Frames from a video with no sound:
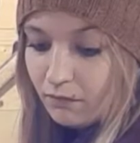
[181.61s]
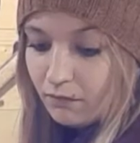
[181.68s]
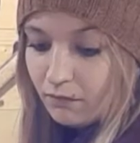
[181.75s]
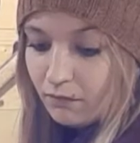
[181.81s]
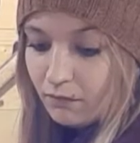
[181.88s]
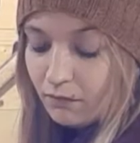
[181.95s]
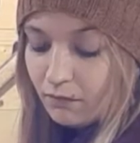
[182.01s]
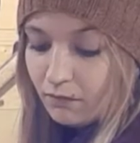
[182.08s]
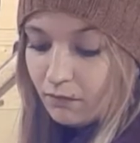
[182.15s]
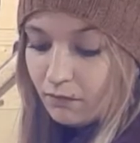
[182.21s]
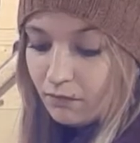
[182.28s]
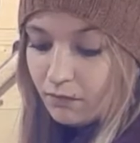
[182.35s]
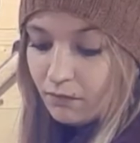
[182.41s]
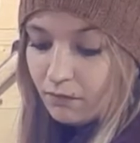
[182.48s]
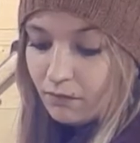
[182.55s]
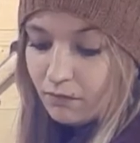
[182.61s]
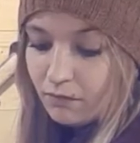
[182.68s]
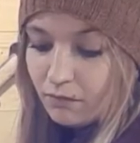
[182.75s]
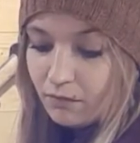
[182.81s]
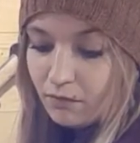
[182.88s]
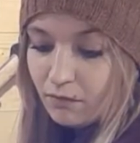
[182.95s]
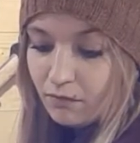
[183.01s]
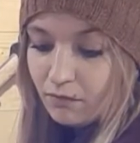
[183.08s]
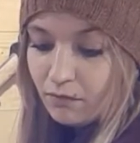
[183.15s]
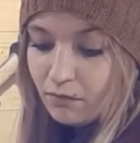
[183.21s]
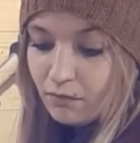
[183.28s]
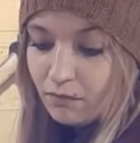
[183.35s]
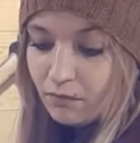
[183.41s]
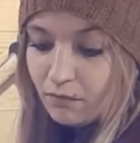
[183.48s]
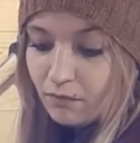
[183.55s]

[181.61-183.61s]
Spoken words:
(silent)